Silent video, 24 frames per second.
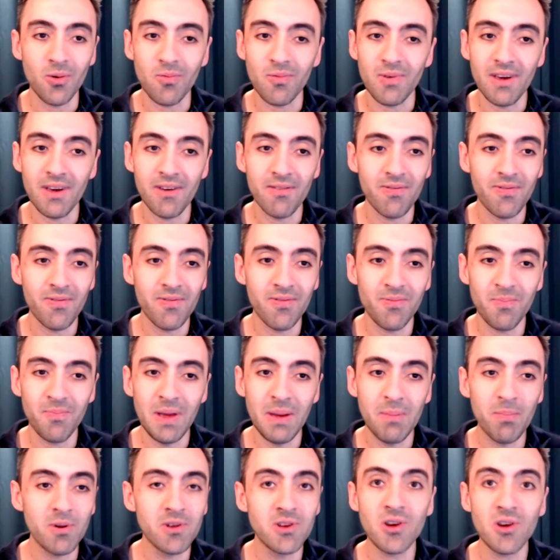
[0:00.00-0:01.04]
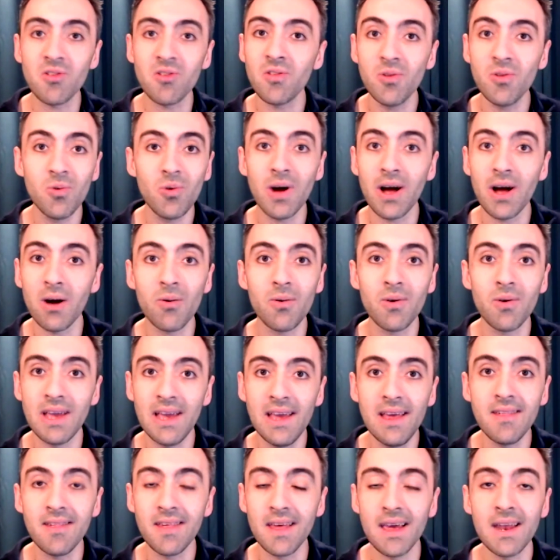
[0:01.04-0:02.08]
if people just knew how
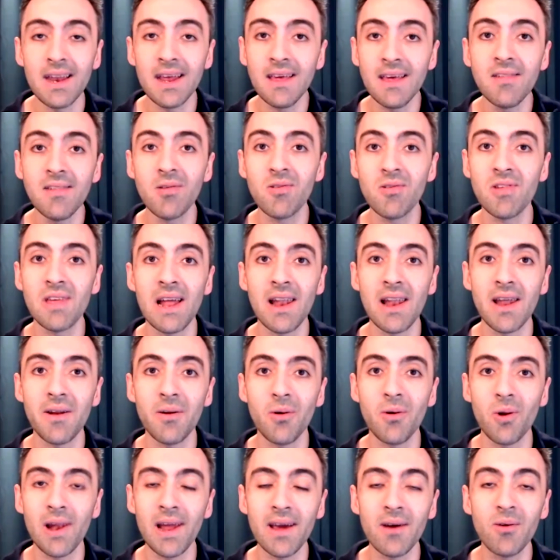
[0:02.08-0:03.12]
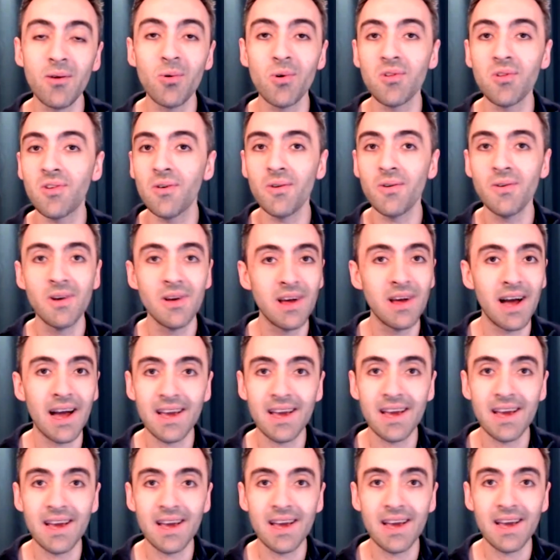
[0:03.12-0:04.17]
easy it is to sell an online course, so I
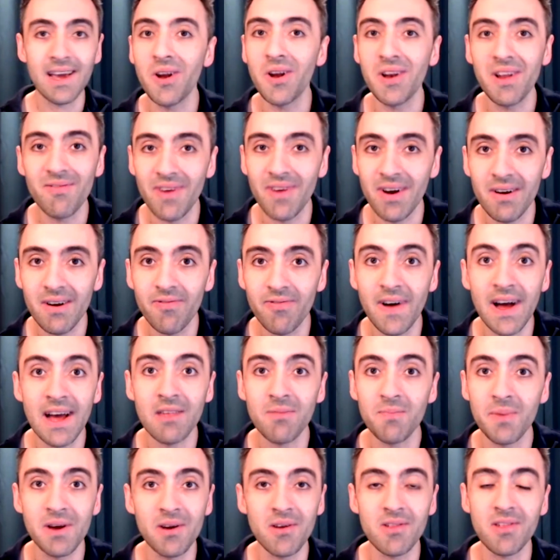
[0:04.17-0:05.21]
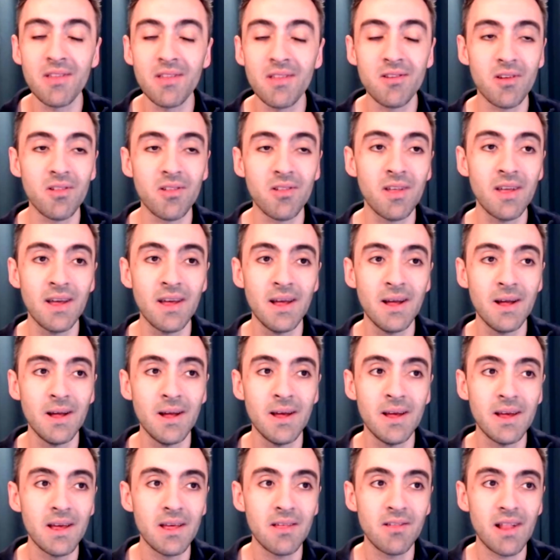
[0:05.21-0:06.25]
can just run it very fast because it's
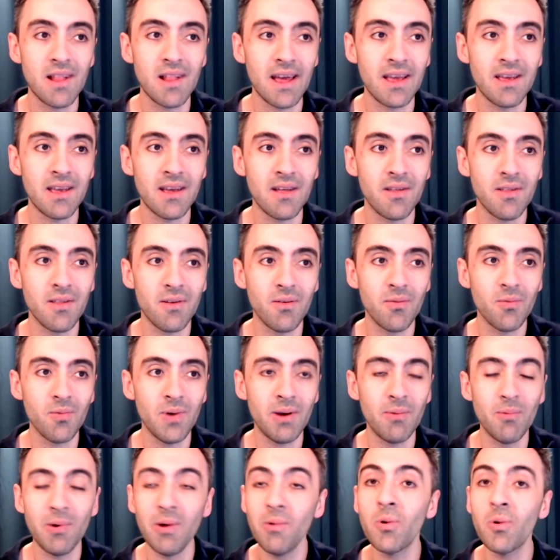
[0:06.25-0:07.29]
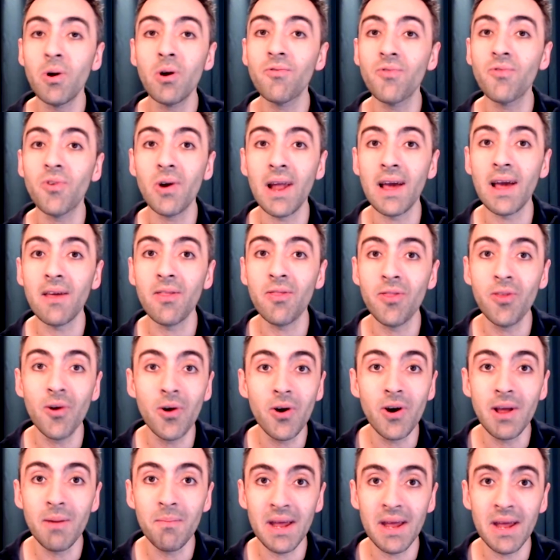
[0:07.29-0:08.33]
like we worked for like
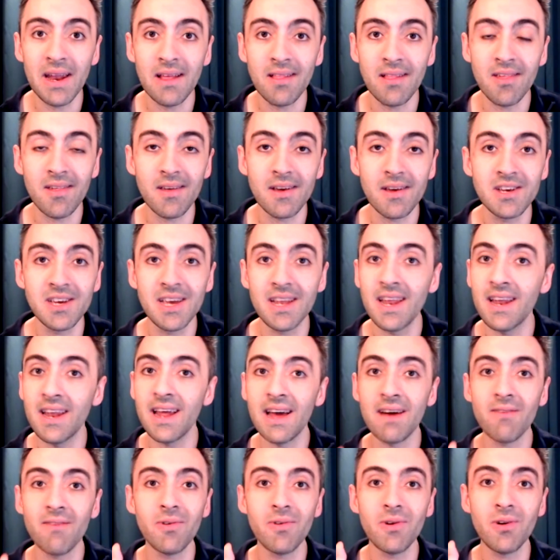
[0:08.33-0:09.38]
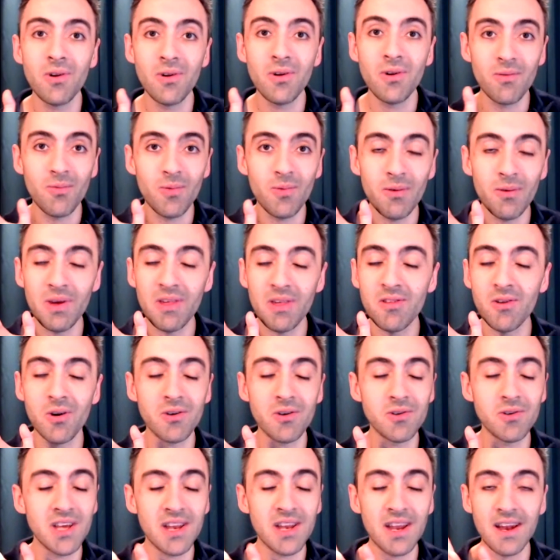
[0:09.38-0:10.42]
30 minutes. She didn't have, when we
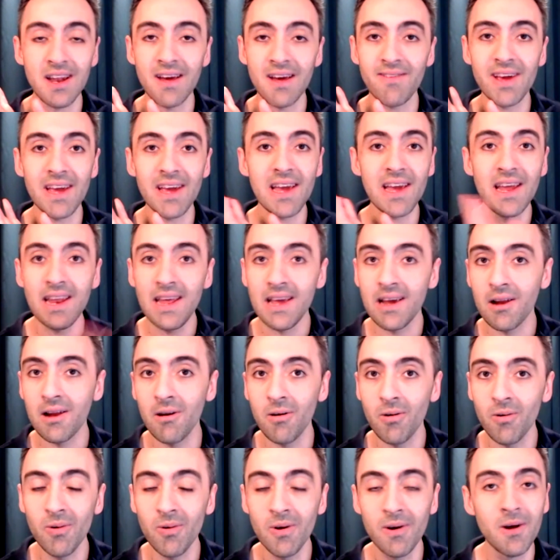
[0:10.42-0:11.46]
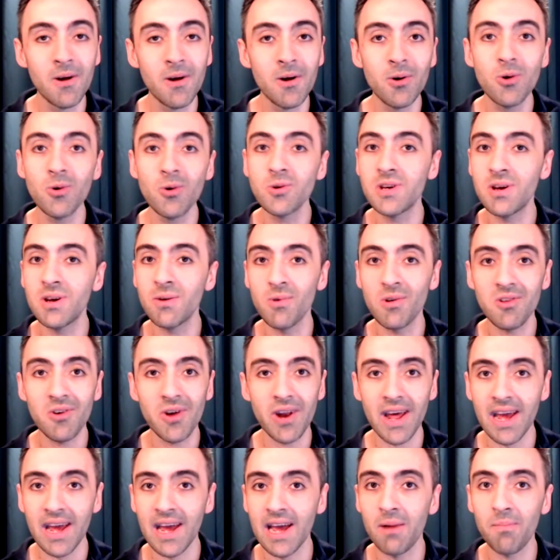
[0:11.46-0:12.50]
started, she didn't have any clue who she was going
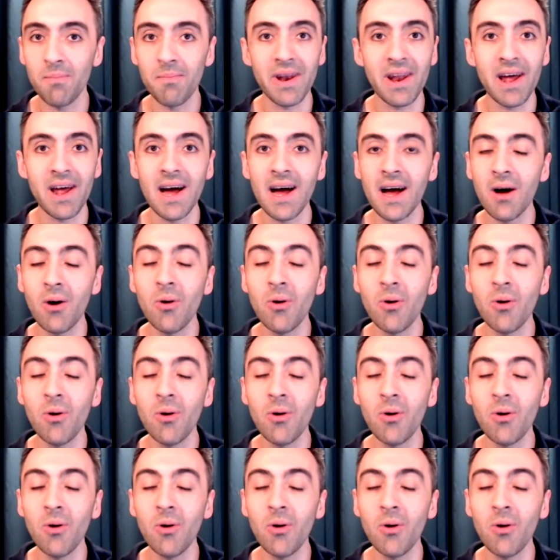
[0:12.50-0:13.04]
to help and how.